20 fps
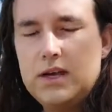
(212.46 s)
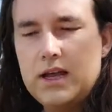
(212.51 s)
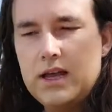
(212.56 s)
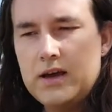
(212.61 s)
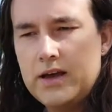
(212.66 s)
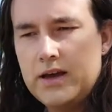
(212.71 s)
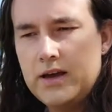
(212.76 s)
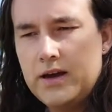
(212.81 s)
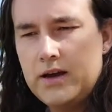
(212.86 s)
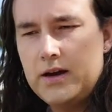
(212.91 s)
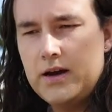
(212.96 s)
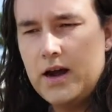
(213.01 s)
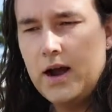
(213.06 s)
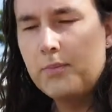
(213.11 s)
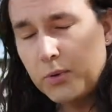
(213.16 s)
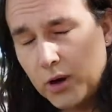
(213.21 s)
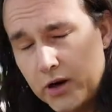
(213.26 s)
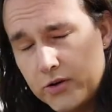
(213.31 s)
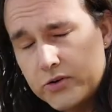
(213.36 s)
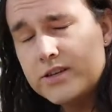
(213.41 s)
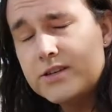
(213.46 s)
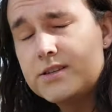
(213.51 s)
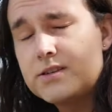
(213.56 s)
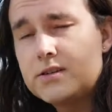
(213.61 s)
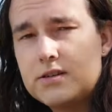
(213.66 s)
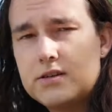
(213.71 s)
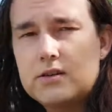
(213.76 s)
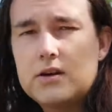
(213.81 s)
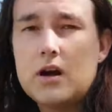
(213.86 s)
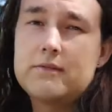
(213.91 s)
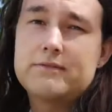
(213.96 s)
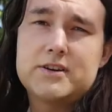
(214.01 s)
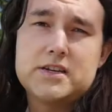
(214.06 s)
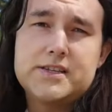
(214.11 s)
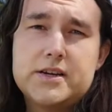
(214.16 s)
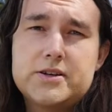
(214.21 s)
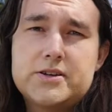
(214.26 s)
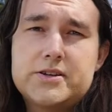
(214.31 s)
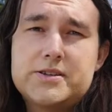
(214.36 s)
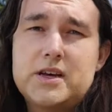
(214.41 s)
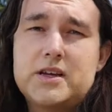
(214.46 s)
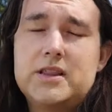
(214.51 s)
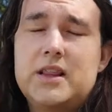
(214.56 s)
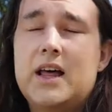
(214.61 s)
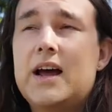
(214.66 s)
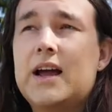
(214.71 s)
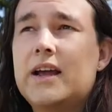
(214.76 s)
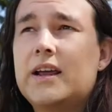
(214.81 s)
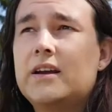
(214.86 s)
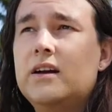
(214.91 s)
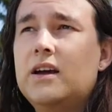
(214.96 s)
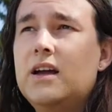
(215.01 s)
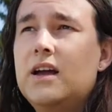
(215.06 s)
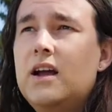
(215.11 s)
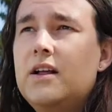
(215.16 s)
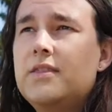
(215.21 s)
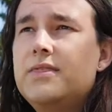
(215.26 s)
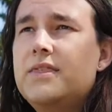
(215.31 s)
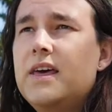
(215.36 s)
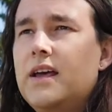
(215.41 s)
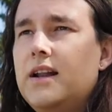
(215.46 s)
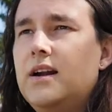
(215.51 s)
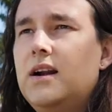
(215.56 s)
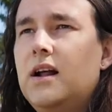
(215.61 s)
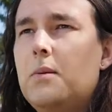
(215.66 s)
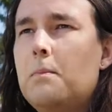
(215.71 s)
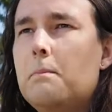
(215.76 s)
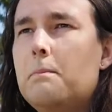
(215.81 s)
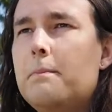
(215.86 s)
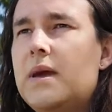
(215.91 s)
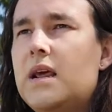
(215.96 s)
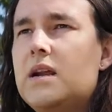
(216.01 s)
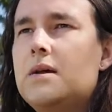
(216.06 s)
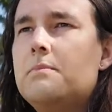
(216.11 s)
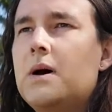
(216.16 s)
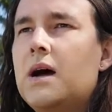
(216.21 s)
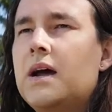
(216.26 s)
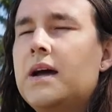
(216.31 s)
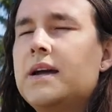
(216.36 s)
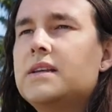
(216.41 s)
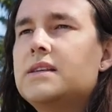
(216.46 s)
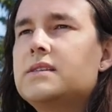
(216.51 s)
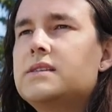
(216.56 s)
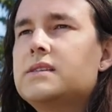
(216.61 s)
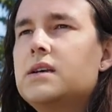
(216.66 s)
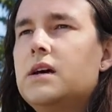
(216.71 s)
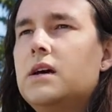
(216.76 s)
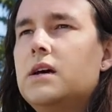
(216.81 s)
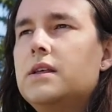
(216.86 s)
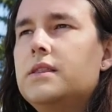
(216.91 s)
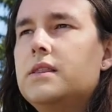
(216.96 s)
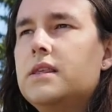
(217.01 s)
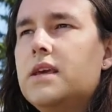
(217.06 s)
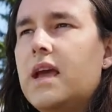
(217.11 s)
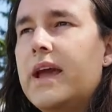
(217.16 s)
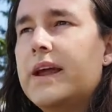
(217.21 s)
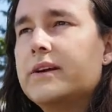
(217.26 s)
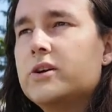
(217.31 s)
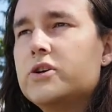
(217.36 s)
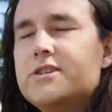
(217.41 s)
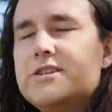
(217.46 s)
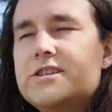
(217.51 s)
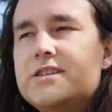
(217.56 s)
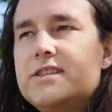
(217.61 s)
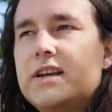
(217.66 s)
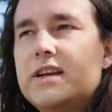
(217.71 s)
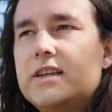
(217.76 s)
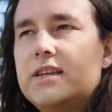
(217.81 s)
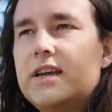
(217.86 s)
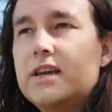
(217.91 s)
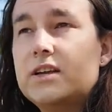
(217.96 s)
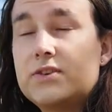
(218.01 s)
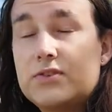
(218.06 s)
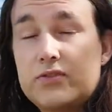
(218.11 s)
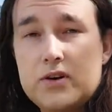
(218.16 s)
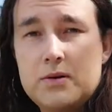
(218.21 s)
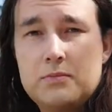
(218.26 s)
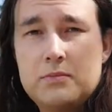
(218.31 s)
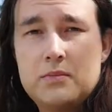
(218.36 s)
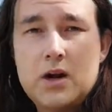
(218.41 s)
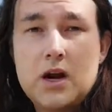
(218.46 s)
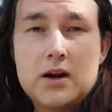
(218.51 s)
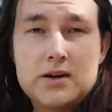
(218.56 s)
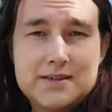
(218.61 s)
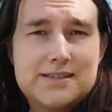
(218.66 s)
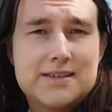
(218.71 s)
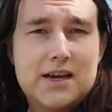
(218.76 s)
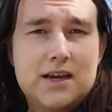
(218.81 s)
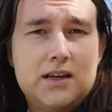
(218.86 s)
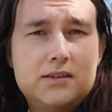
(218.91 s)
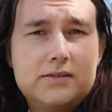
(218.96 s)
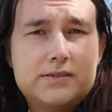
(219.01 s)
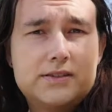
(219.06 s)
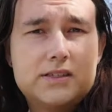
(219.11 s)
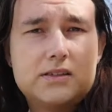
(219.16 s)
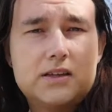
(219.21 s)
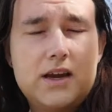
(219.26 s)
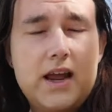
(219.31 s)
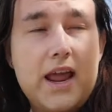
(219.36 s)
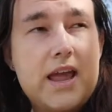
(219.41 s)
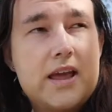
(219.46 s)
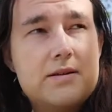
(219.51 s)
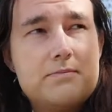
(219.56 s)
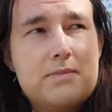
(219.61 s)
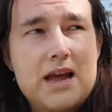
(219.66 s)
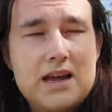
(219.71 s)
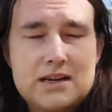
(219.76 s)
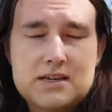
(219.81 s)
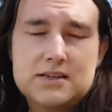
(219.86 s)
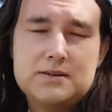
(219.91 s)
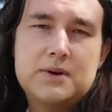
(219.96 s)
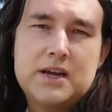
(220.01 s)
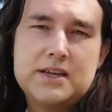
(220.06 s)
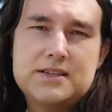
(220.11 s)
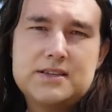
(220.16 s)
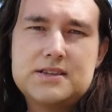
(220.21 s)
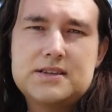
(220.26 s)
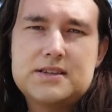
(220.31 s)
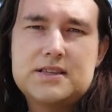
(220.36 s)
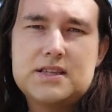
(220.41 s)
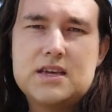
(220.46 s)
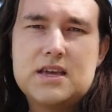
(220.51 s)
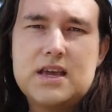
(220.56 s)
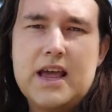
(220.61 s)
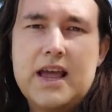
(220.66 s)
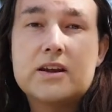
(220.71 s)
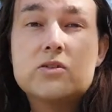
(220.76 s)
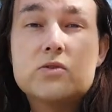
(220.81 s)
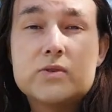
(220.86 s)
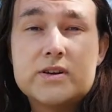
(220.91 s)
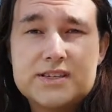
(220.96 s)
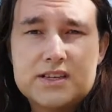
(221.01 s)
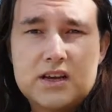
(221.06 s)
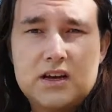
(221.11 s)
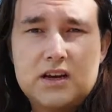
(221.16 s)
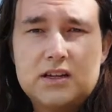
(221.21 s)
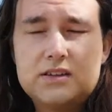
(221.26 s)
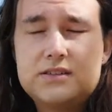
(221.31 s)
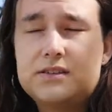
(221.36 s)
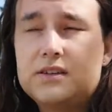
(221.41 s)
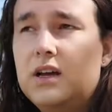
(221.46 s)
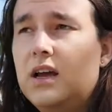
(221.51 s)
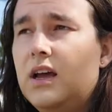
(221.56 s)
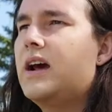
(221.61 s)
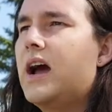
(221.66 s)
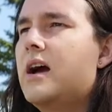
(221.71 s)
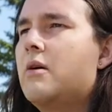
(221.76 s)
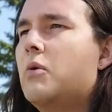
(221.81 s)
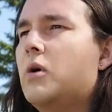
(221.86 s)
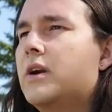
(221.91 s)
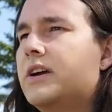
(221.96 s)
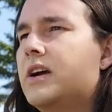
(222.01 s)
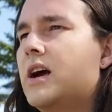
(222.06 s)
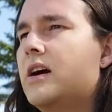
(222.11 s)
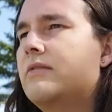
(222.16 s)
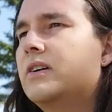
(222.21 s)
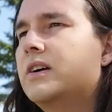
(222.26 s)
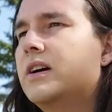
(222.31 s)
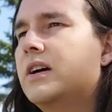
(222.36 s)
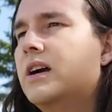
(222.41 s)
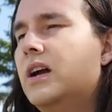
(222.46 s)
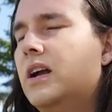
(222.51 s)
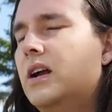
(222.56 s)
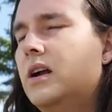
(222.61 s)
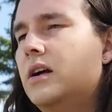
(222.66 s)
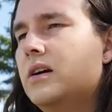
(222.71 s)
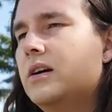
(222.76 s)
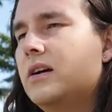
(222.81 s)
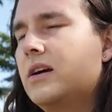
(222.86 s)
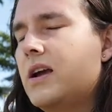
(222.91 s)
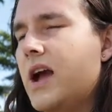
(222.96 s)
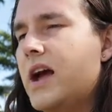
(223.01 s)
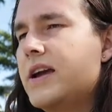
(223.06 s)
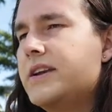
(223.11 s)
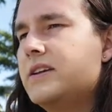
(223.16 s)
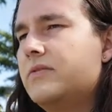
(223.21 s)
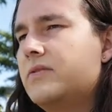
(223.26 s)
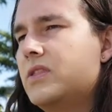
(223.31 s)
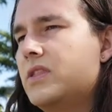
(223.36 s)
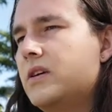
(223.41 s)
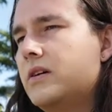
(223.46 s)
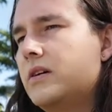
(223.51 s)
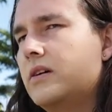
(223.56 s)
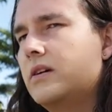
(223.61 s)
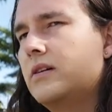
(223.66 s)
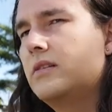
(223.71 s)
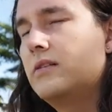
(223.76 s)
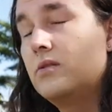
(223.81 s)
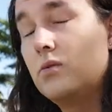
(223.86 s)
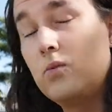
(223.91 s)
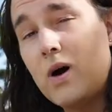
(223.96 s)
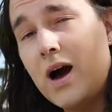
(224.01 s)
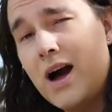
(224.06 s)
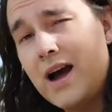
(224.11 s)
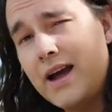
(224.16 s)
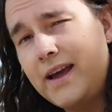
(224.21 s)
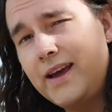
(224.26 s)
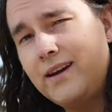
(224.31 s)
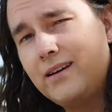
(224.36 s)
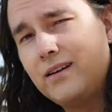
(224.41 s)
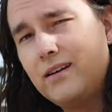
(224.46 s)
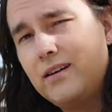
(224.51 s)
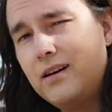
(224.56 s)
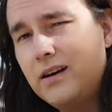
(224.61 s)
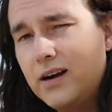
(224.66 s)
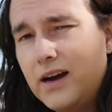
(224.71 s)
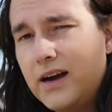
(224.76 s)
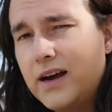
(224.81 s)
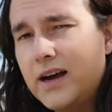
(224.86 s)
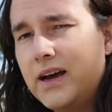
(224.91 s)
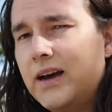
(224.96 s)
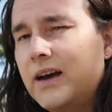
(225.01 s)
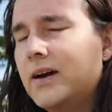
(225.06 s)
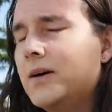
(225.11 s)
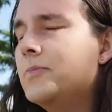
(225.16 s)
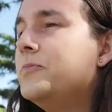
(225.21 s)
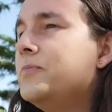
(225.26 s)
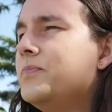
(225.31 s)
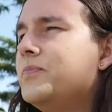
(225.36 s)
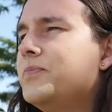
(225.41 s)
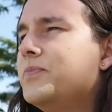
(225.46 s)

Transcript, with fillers: uh, approaches to conversations online that minimize the energy that it takes from ourselves and maximizes the end result. I want to cover kind of the the why um,